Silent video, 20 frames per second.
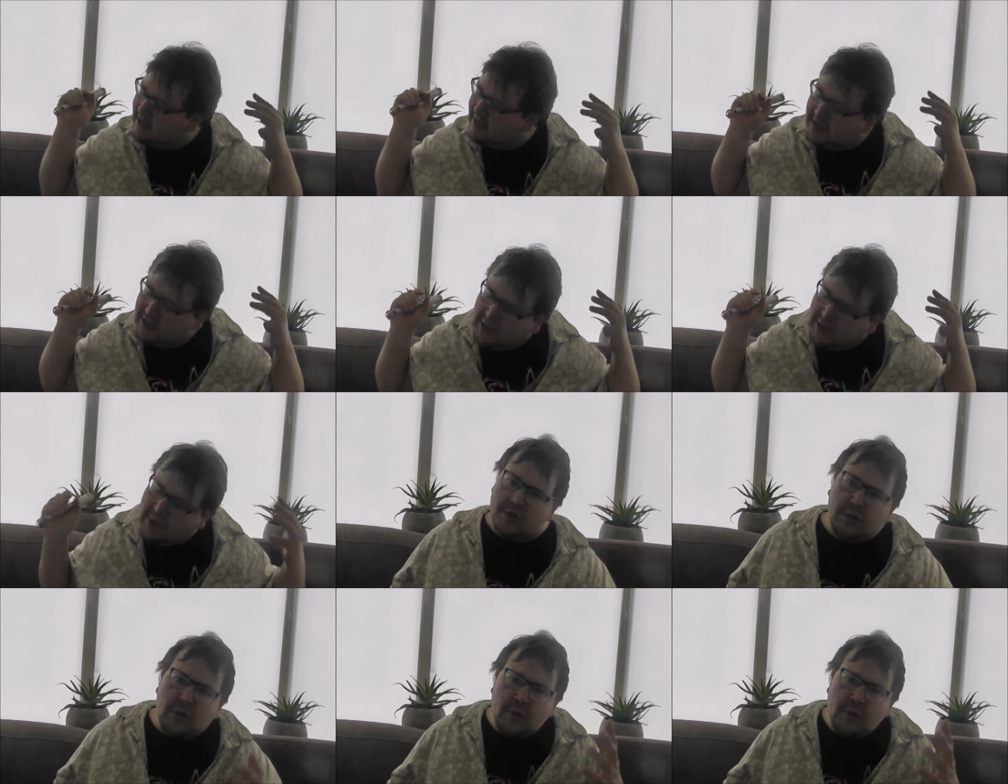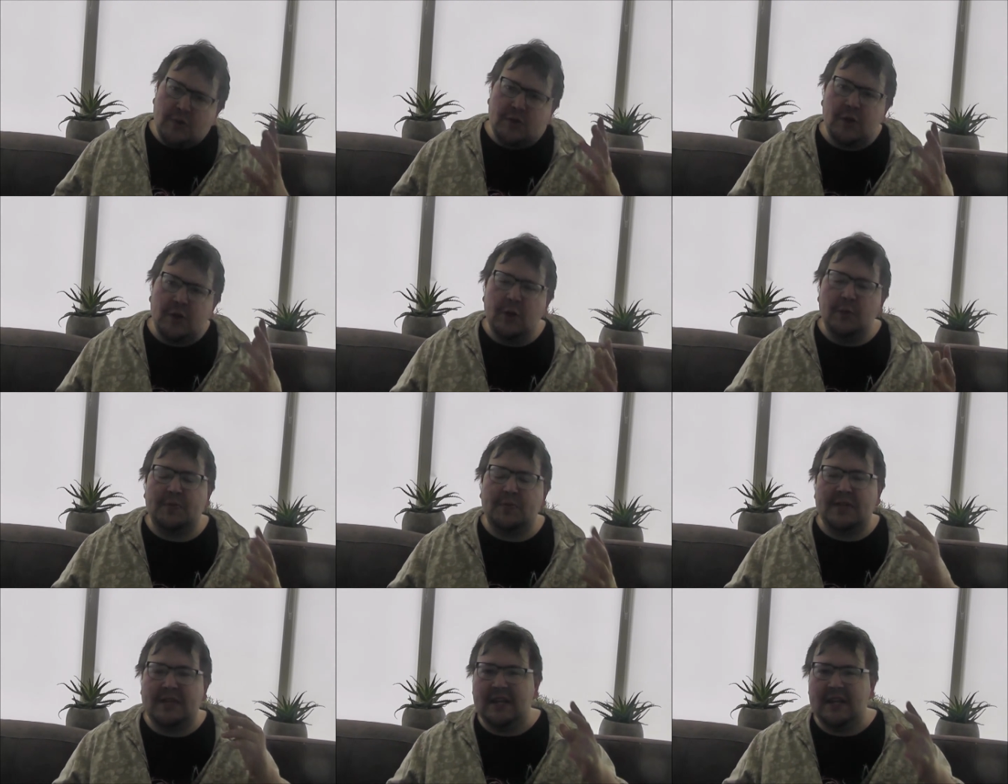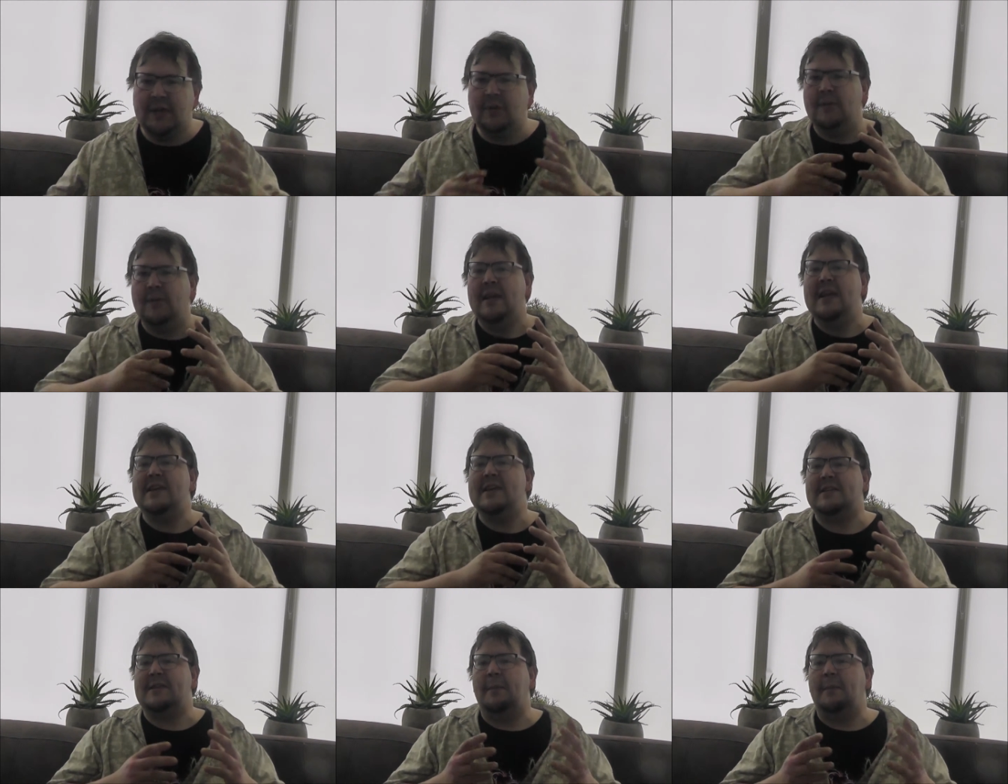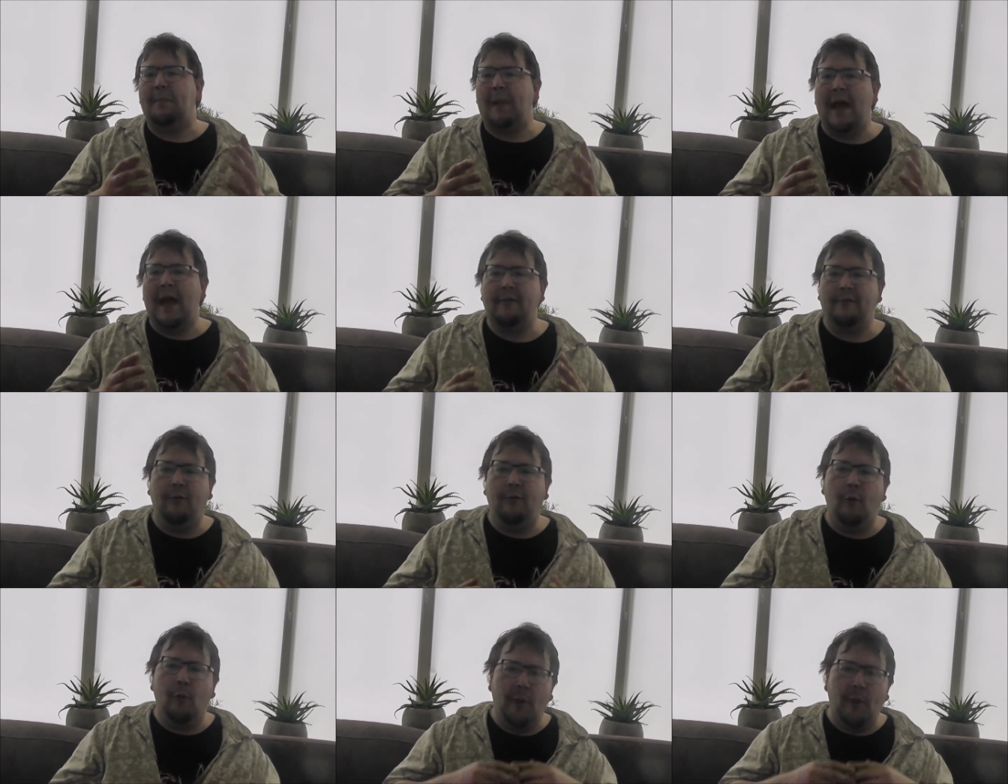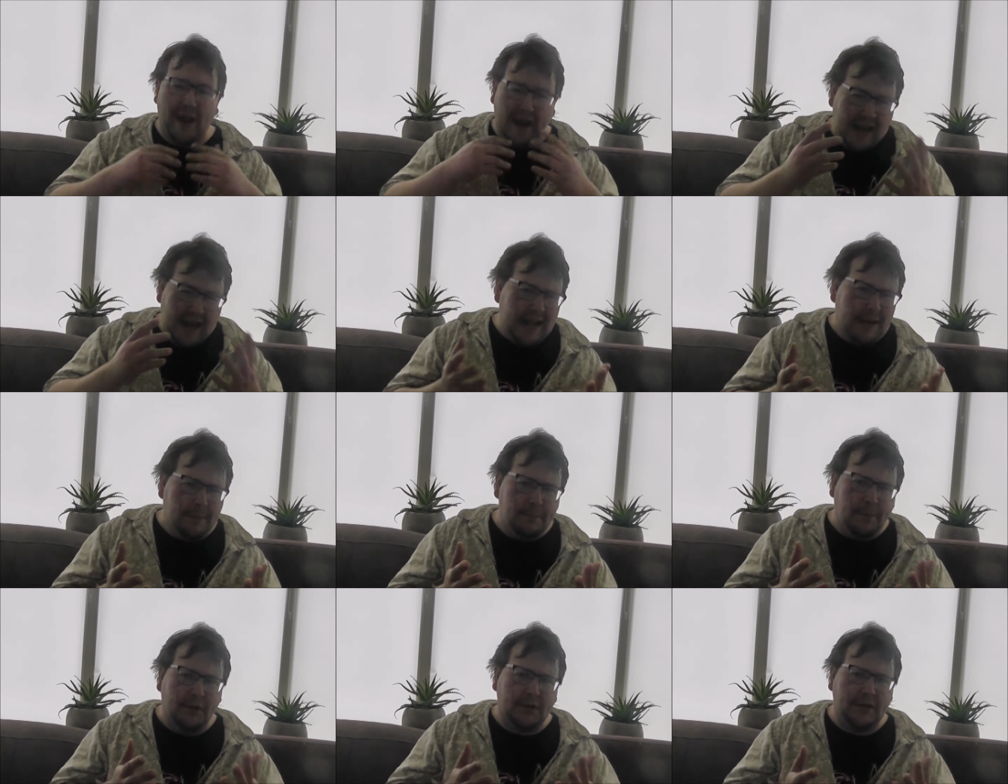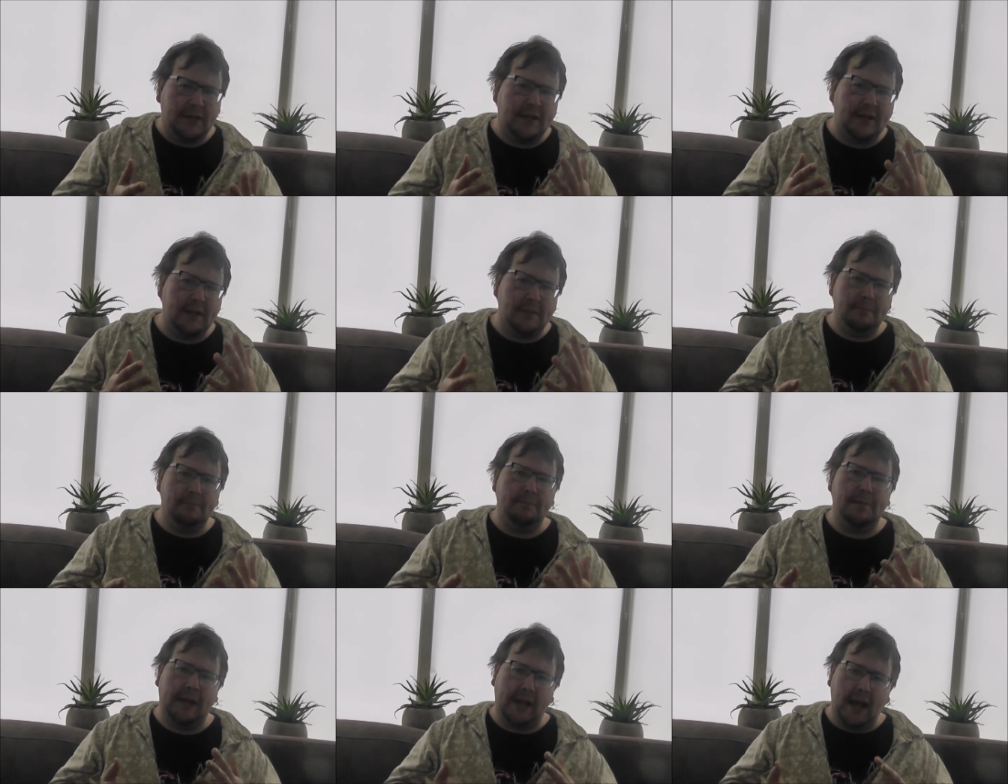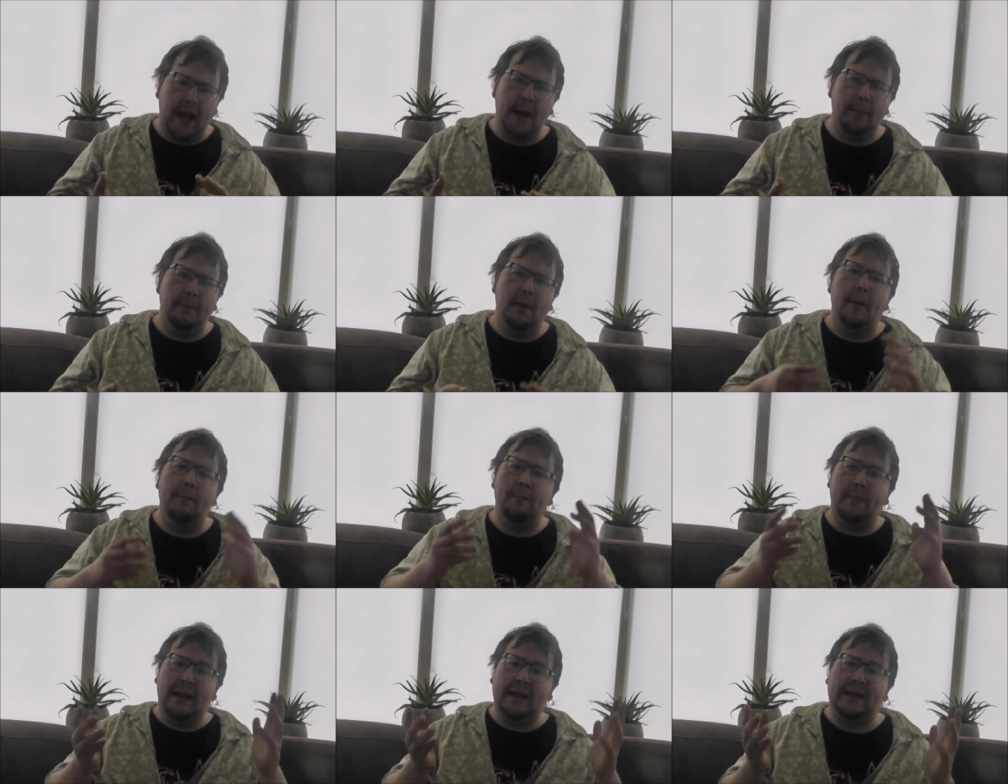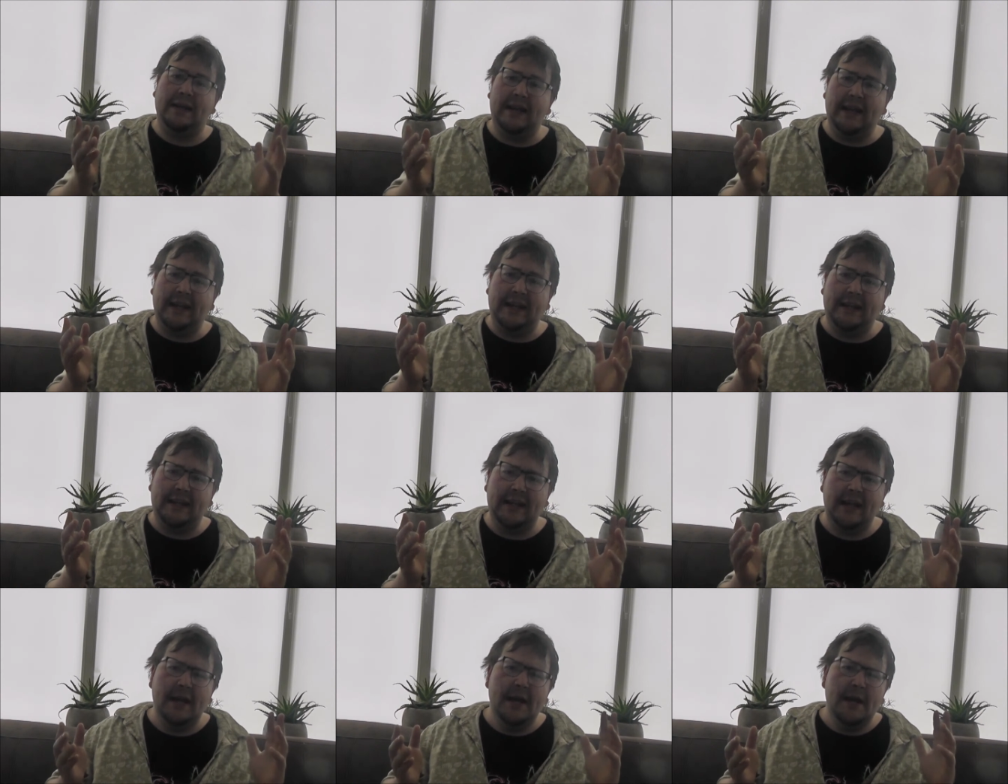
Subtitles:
YouTube still is a platform where anybody can become a big league.